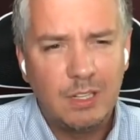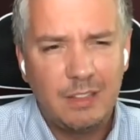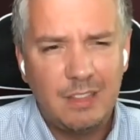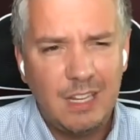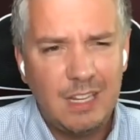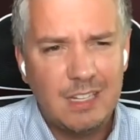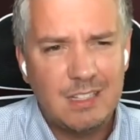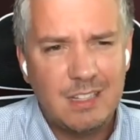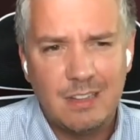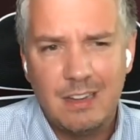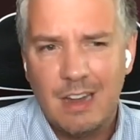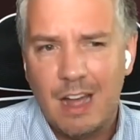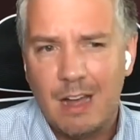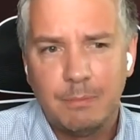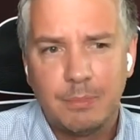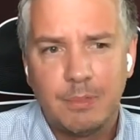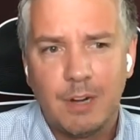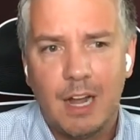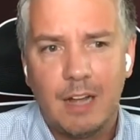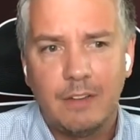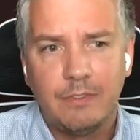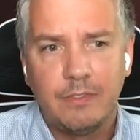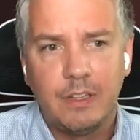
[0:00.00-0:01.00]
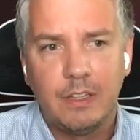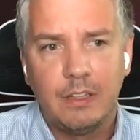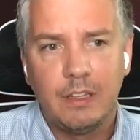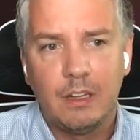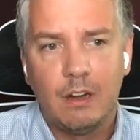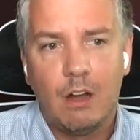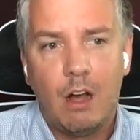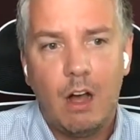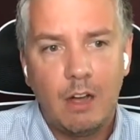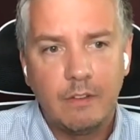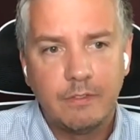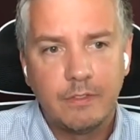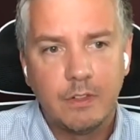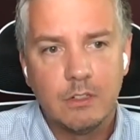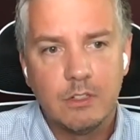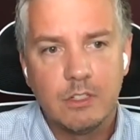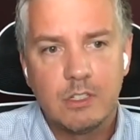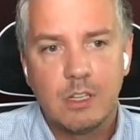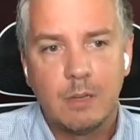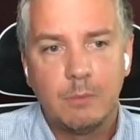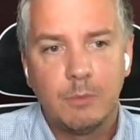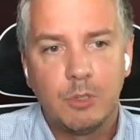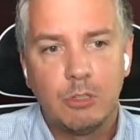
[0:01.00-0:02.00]
I think it's a nonprofit that
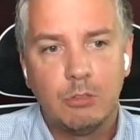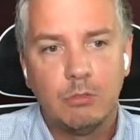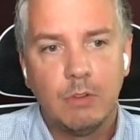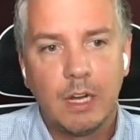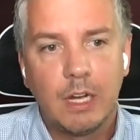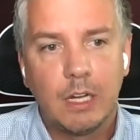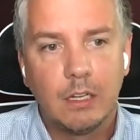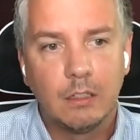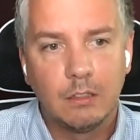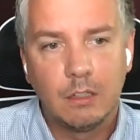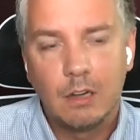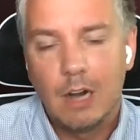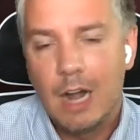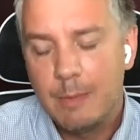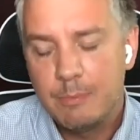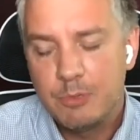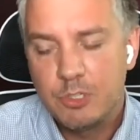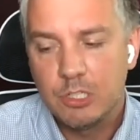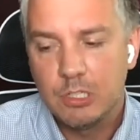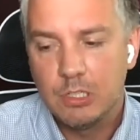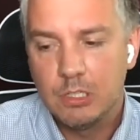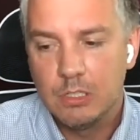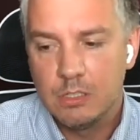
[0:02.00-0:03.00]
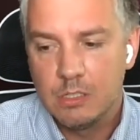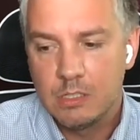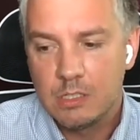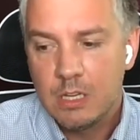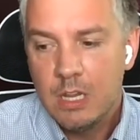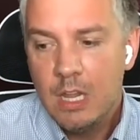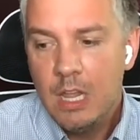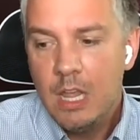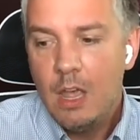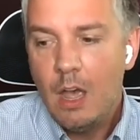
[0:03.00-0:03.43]
offers some curricular options,